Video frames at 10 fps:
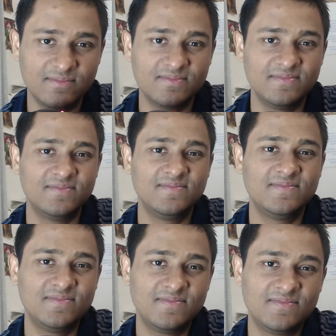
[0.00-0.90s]

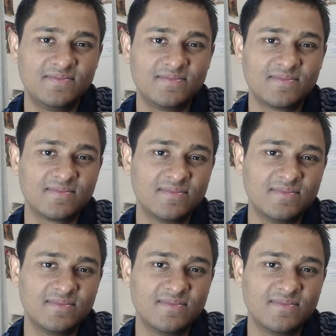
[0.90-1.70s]
(no one is talking)